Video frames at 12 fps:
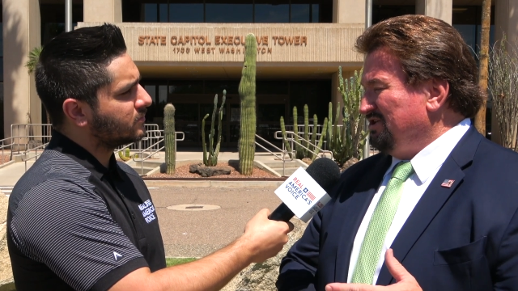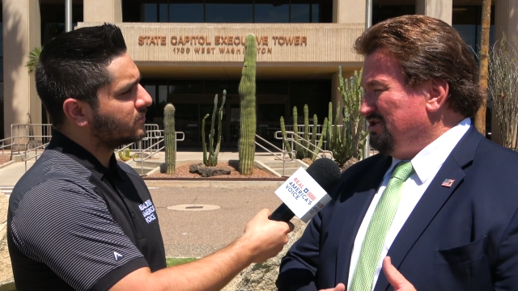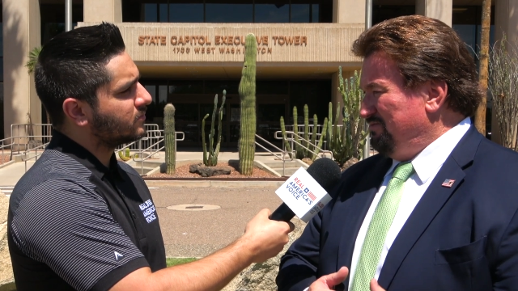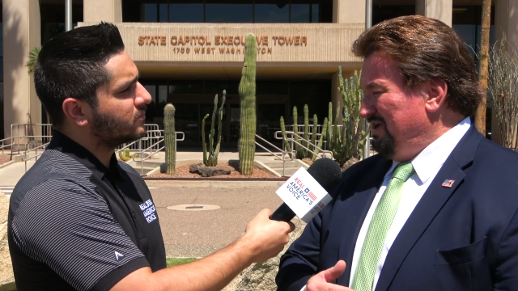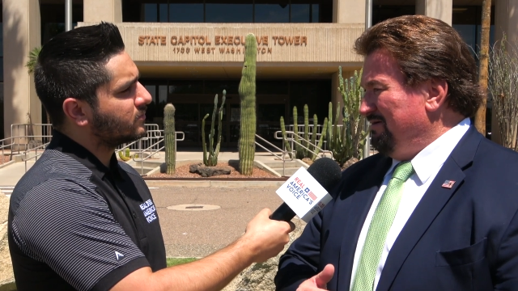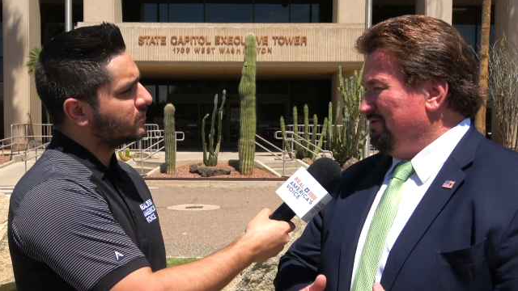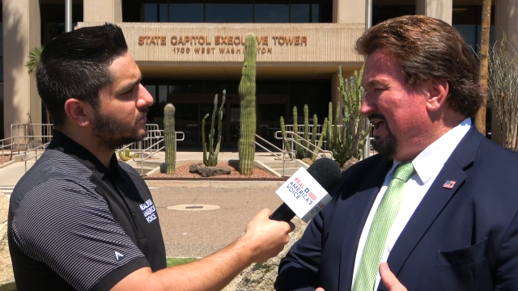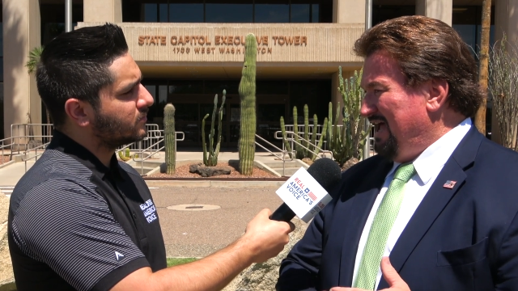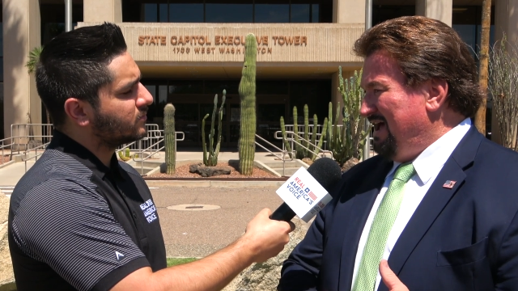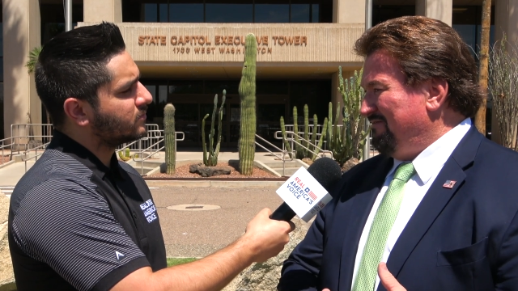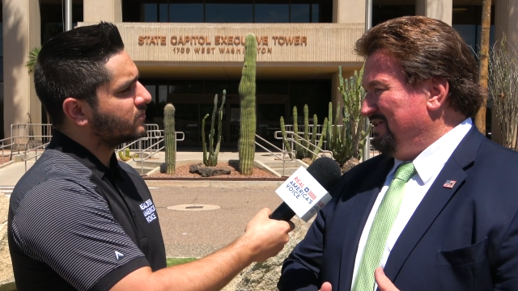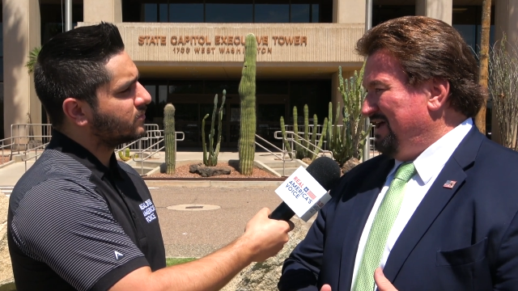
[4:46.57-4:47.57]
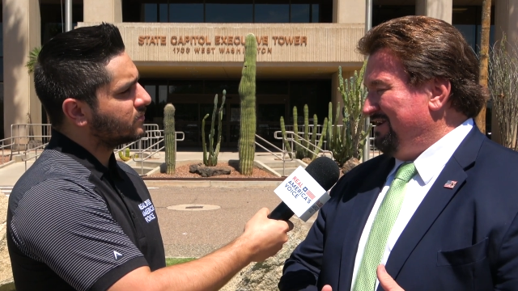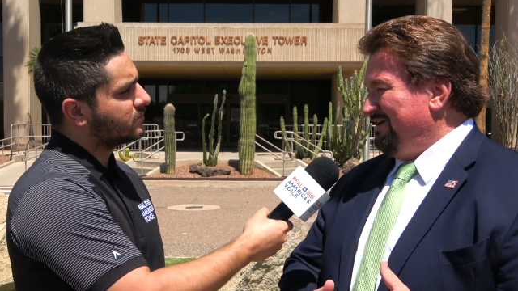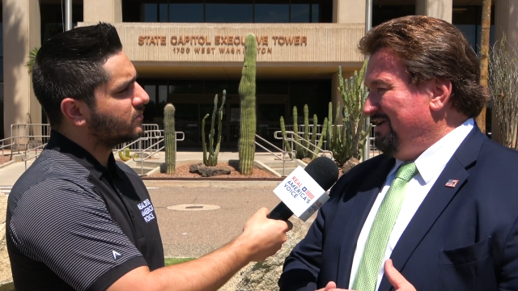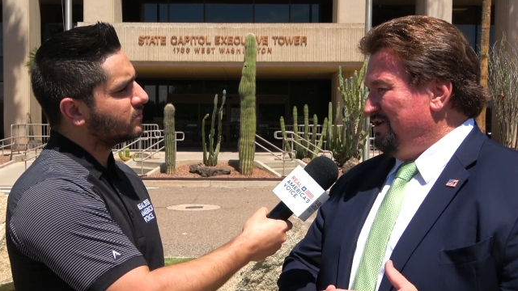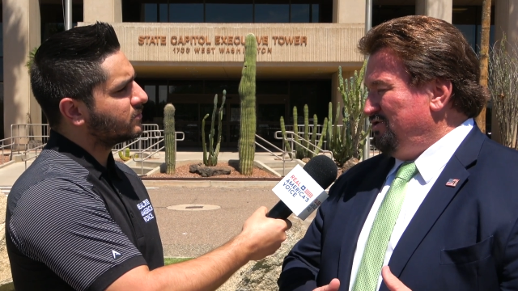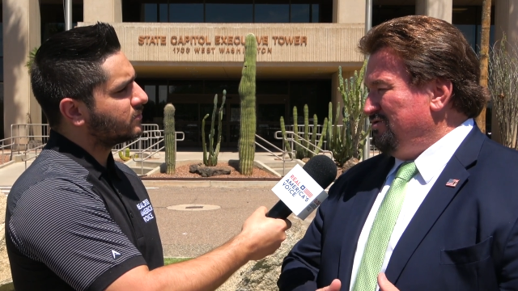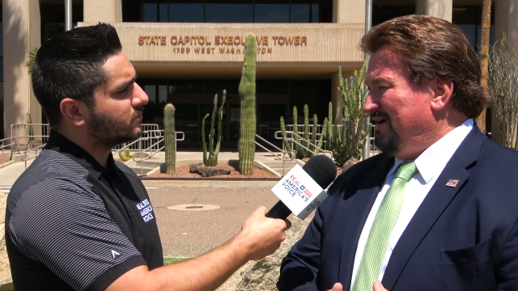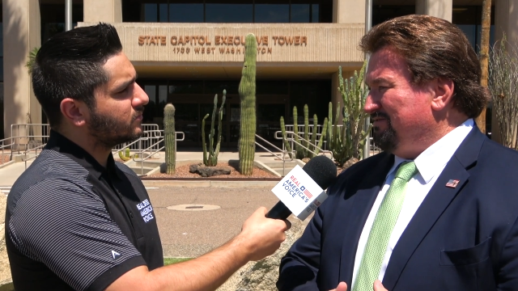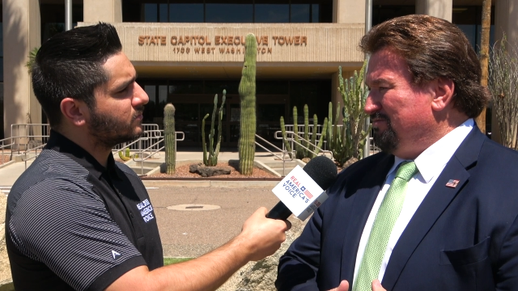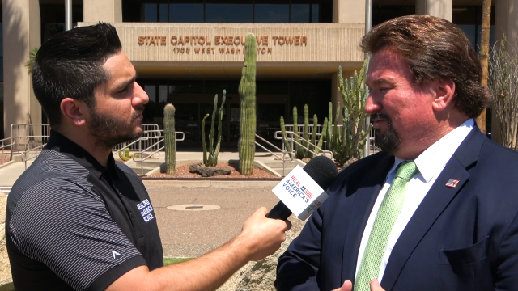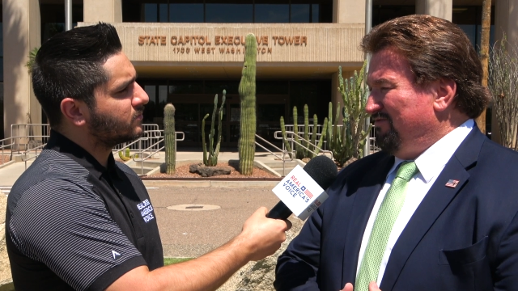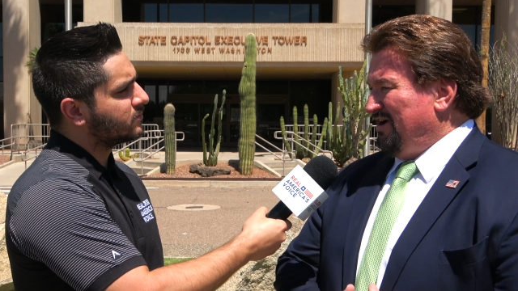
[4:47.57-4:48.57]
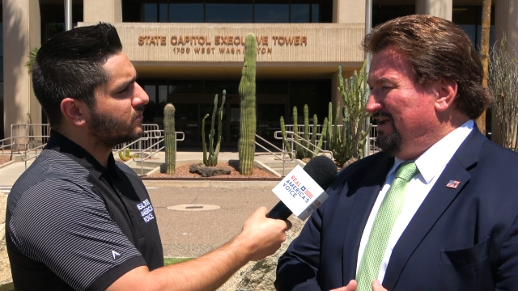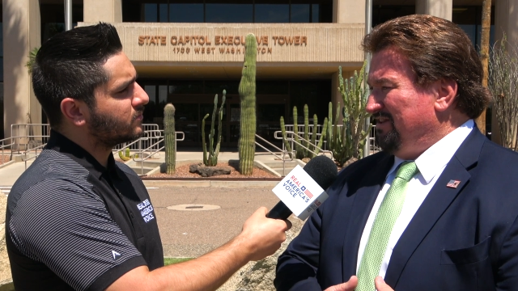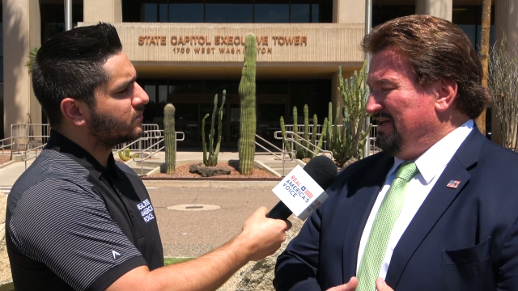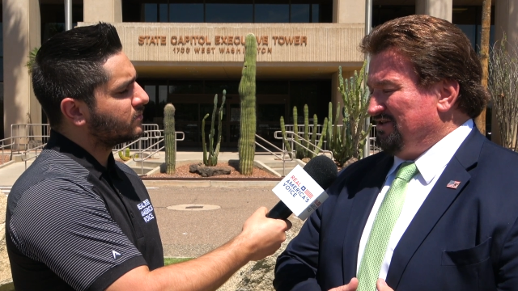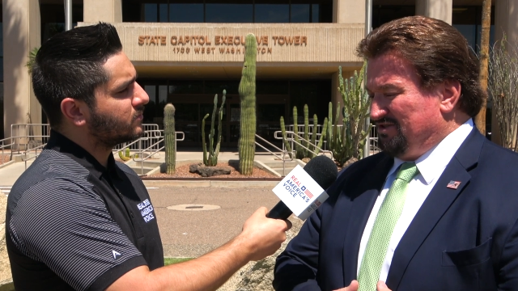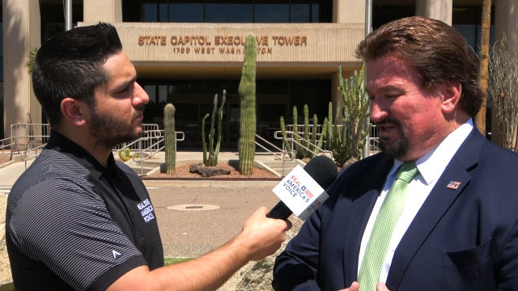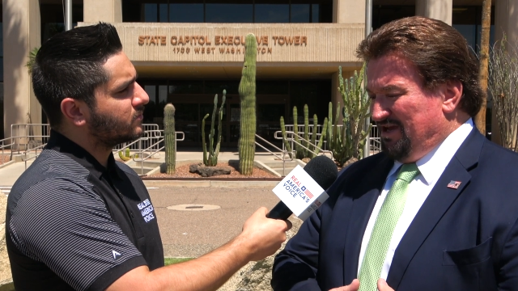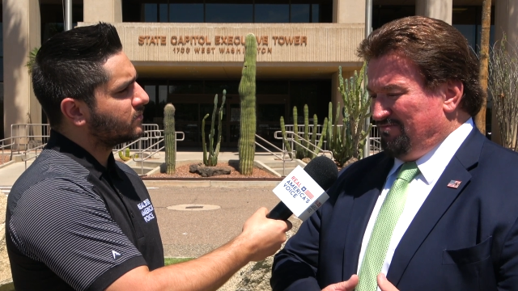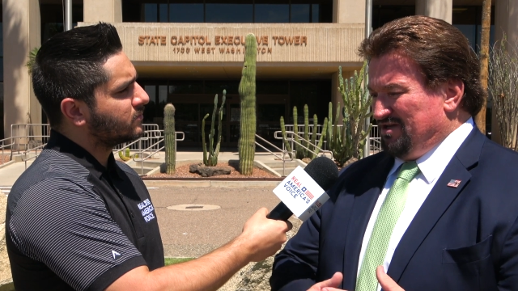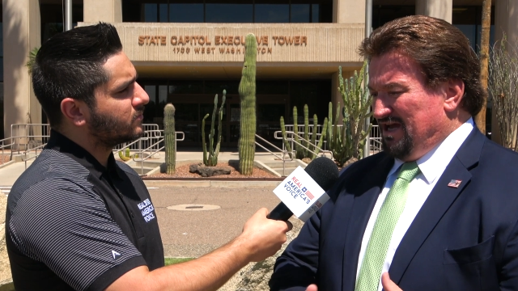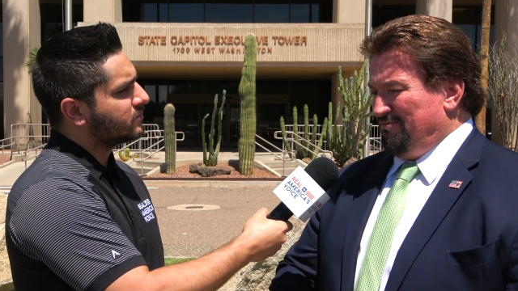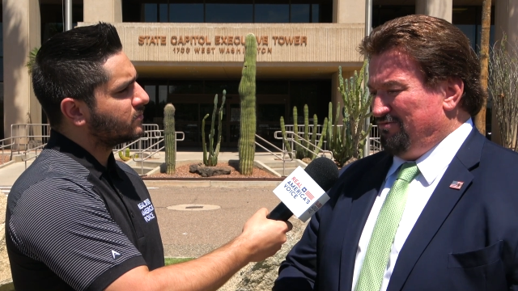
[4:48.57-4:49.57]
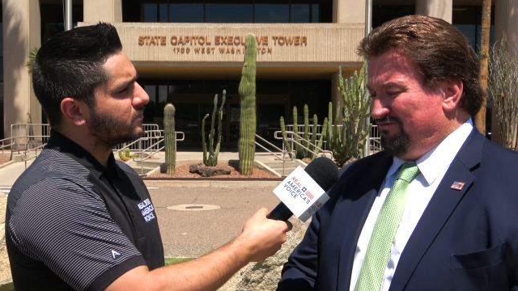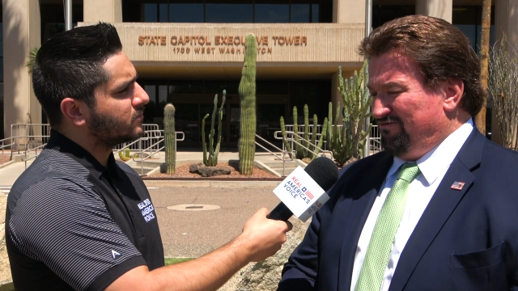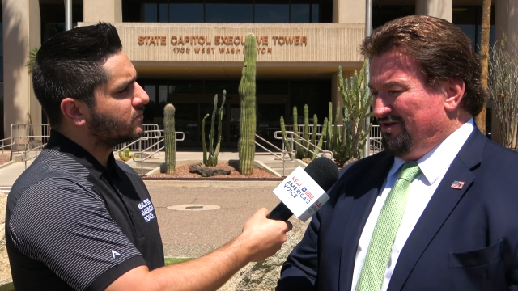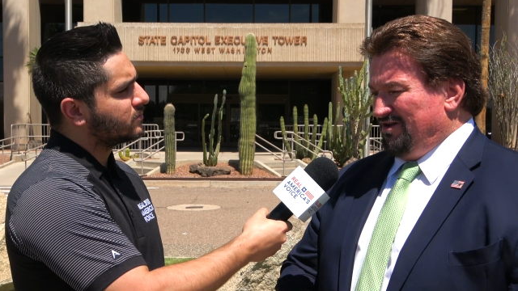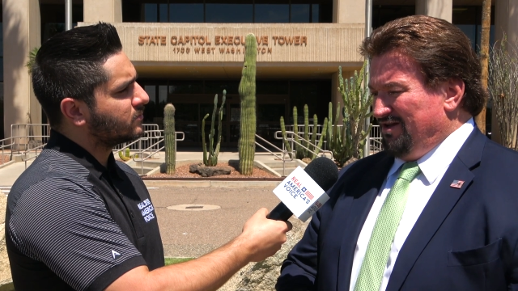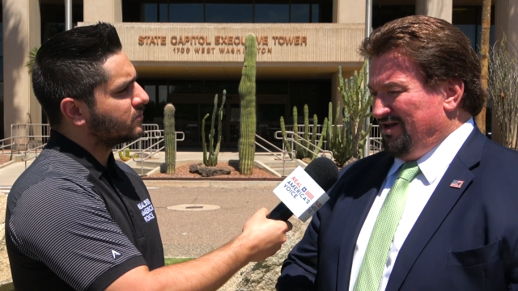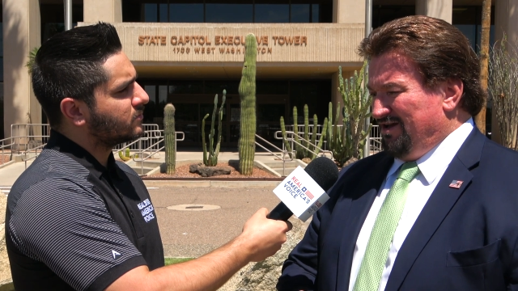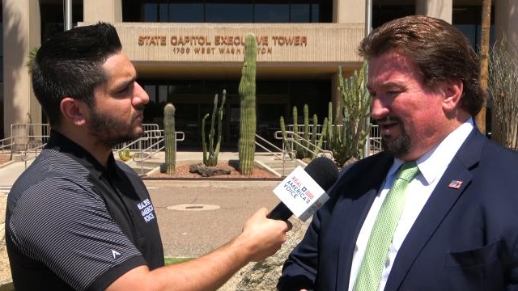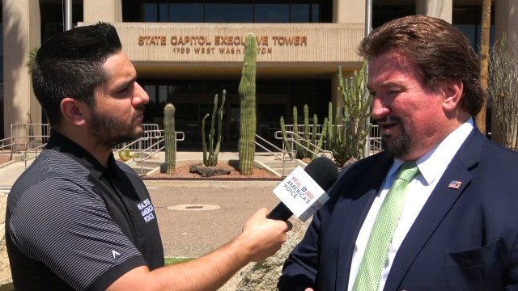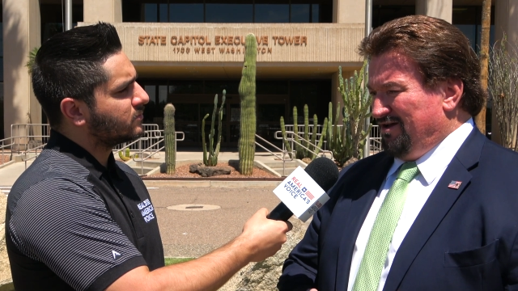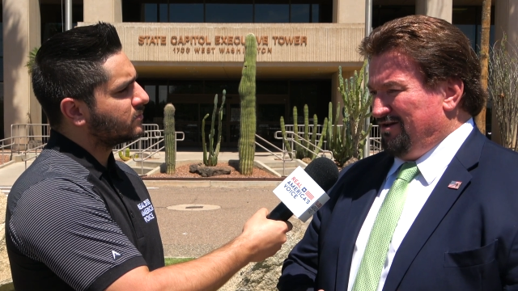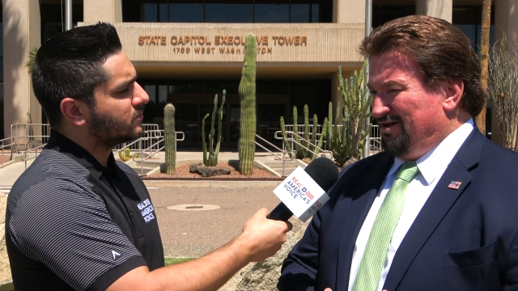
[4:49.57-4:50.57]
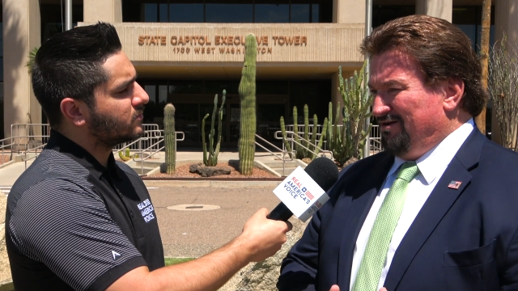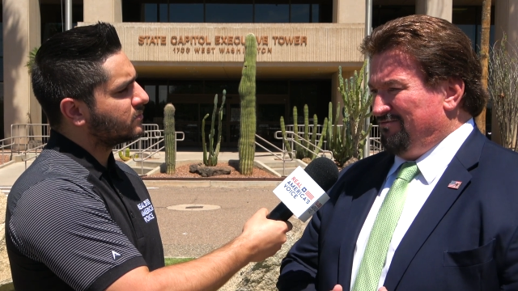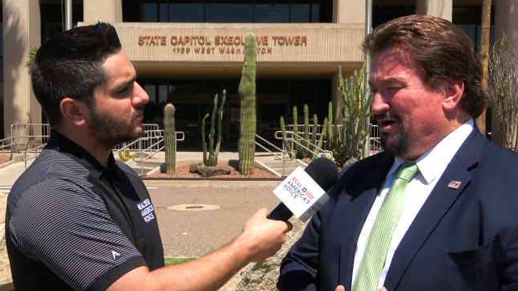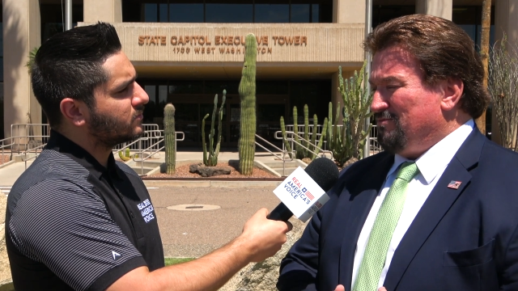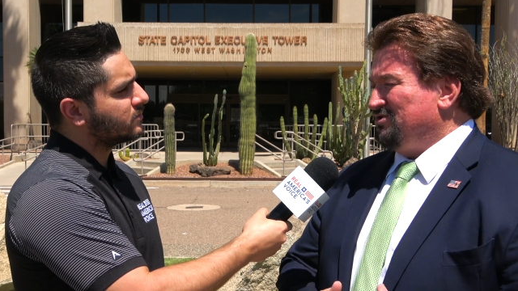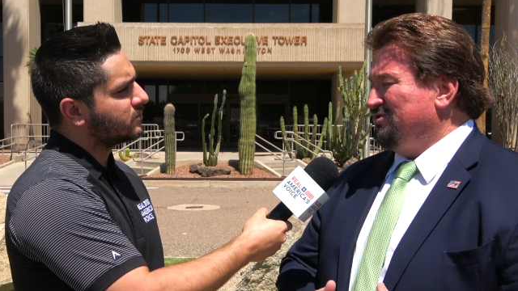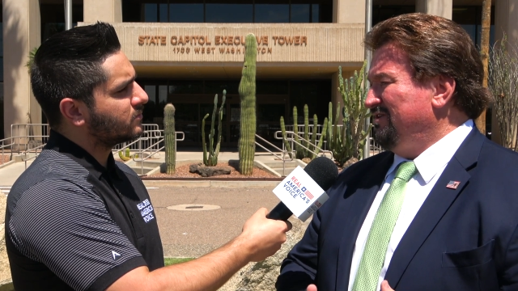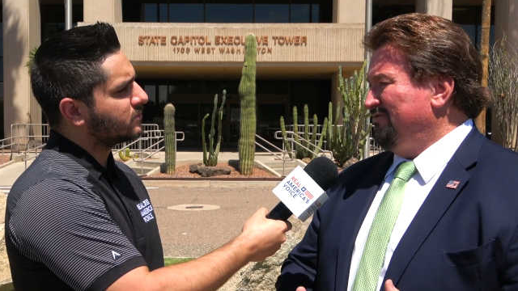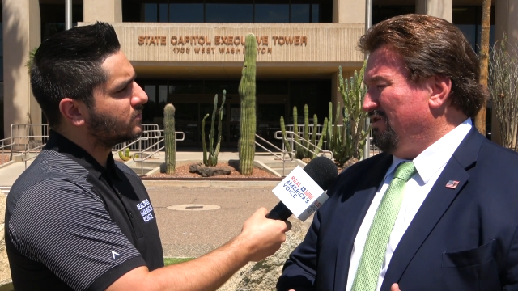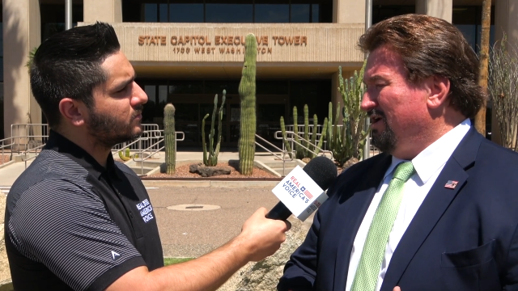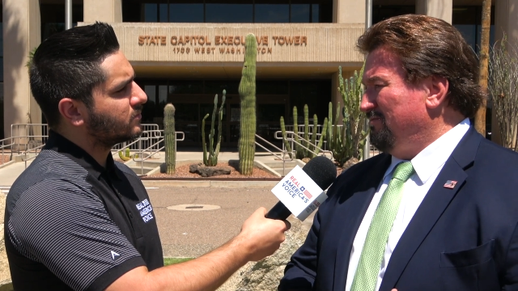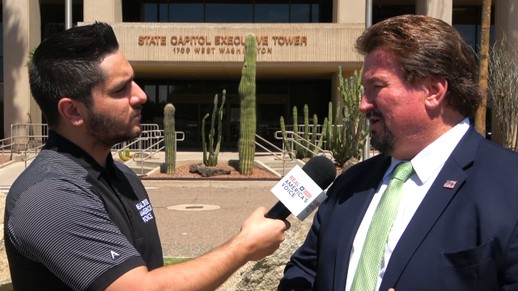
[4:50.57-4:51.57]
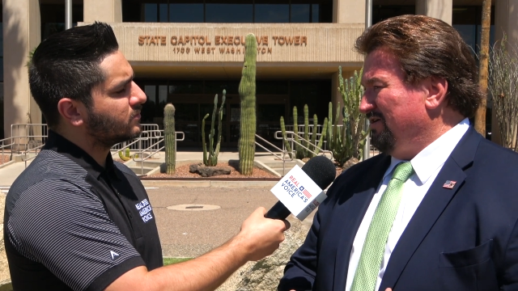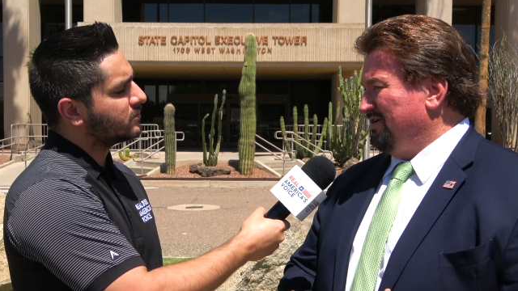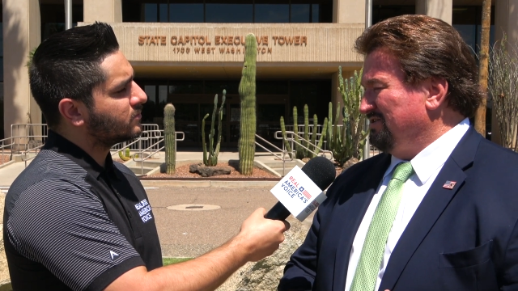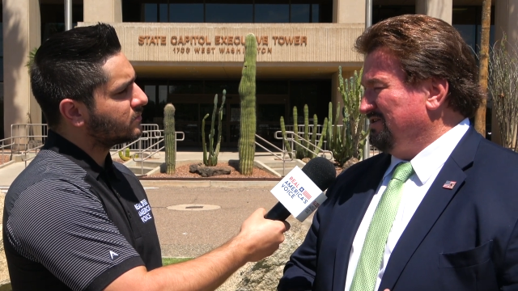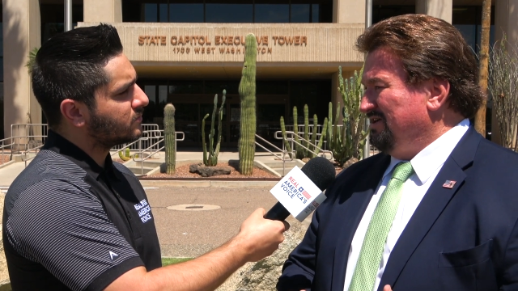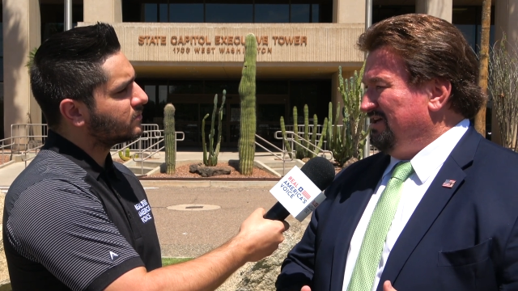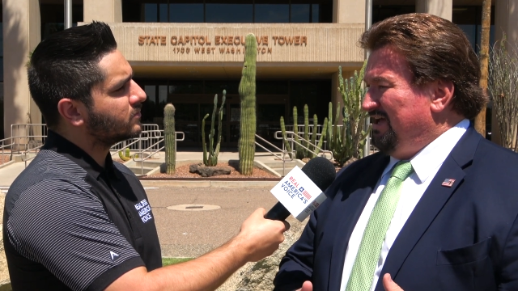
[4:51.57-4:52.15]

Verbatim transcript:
Speaker 1: To be able to have that, you have to provide that same type of Uh, of opportunity for all Americans.